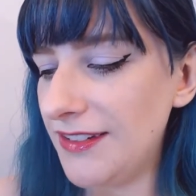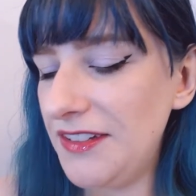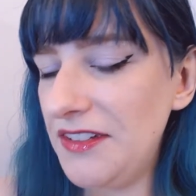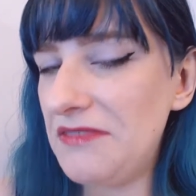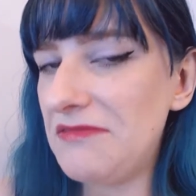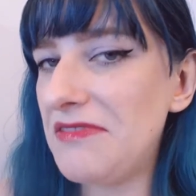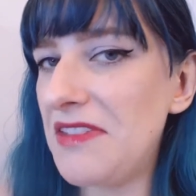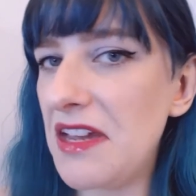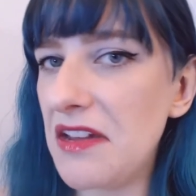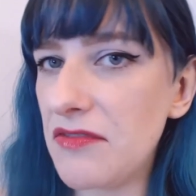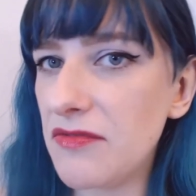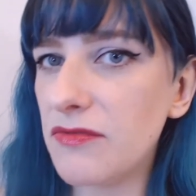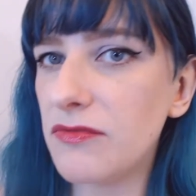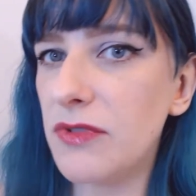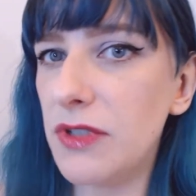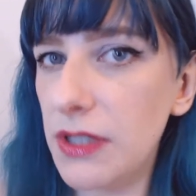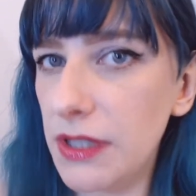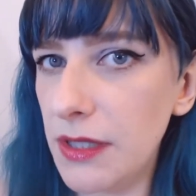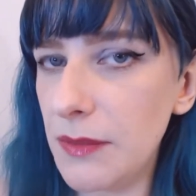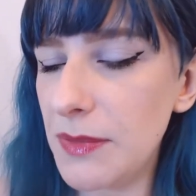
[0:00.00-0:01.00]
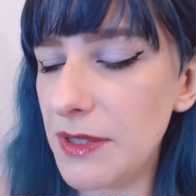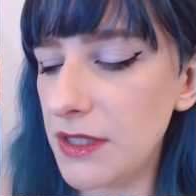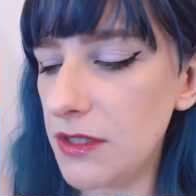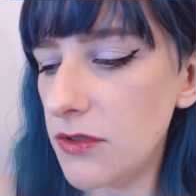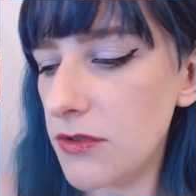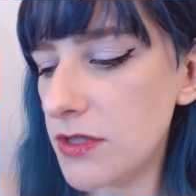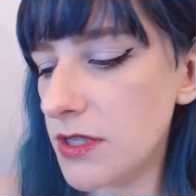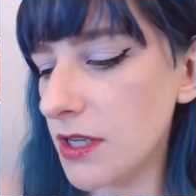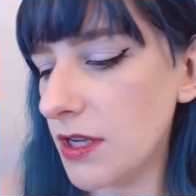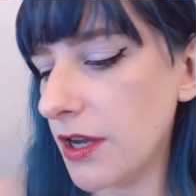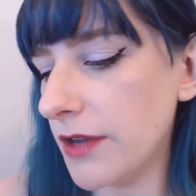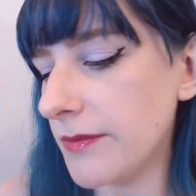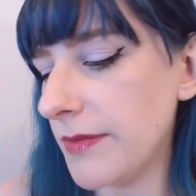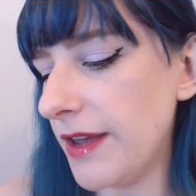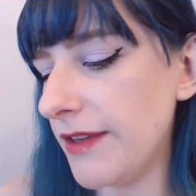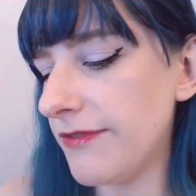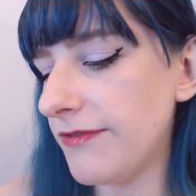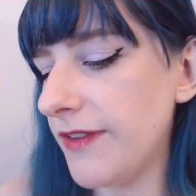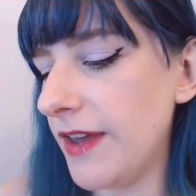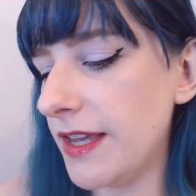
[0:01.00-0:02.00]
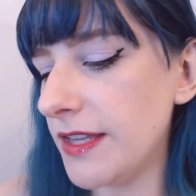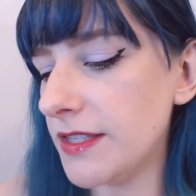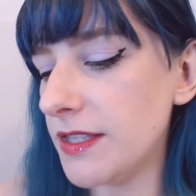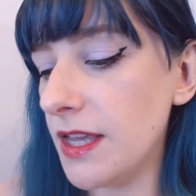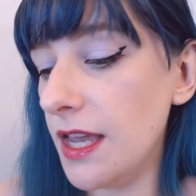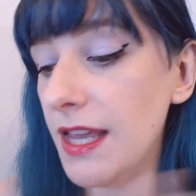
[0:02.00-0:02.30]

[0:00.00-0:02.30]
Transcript: have not really been using on my face.